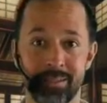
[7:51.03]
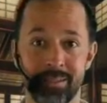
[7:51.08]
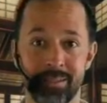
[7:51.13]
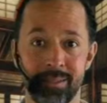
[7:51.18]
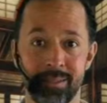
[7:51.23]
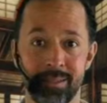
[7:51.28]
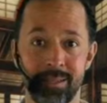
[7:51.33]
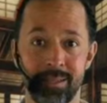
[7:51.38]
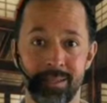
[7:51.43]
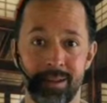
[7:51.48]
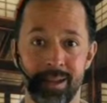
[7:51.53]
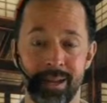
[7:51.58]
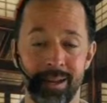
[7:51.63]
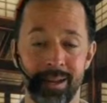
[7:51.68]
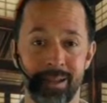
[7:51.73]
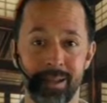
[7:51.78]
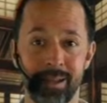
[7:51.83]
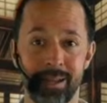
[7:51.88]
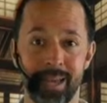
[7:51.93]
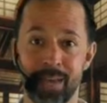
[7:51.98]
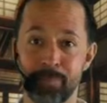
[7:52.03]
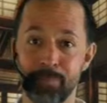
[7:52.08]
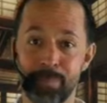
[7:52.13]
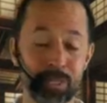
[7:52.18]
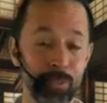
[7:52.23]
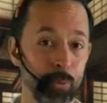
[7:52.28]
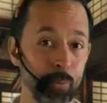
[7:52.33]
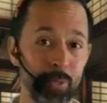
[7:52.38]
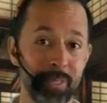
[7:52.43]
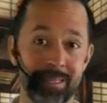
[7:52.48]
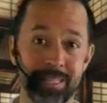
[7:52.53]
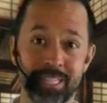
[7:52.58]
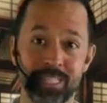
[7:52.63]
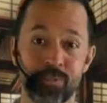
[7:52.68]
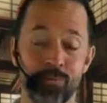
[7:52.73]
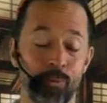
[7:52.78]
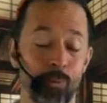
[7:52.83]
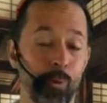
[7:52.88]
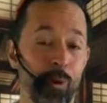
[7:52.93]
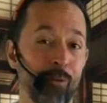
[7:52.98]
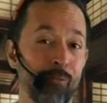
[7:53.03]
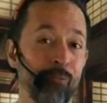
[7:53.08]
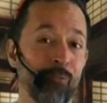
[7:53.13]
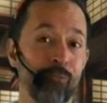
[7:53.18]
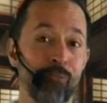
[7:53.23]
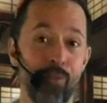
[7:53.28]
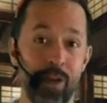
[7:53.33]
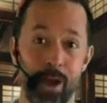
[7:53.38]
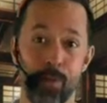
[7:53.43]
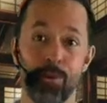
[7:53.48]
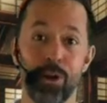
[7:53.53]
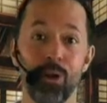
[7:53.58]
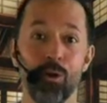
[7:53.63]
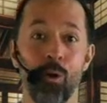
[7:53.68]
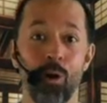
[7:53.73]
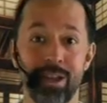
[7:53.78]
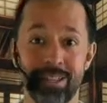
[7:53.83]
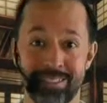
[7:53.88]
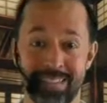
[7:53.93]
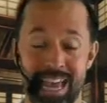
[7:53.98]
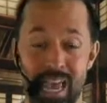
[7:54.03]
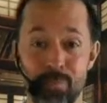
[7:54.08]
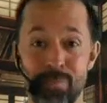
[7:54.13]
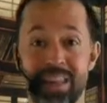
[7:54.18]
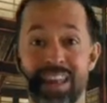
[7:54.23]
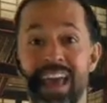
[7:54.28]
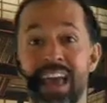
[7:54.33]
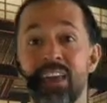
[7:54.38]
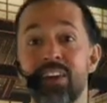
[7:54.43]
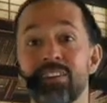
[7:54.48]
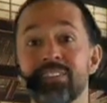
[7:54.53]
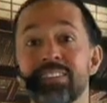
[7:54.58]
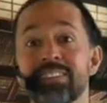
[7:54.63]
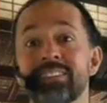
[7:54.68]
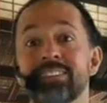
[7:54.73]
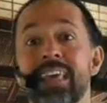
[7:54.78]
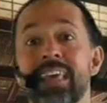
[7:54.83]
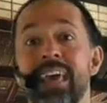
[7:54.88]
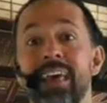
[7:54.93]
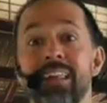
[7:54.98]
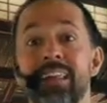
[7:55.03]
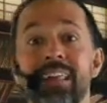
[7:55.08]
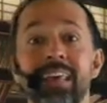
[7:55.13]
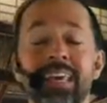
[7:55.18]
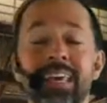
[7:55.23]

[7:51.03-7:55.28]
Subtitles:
Right? I've been doing this for a very long time, and I understand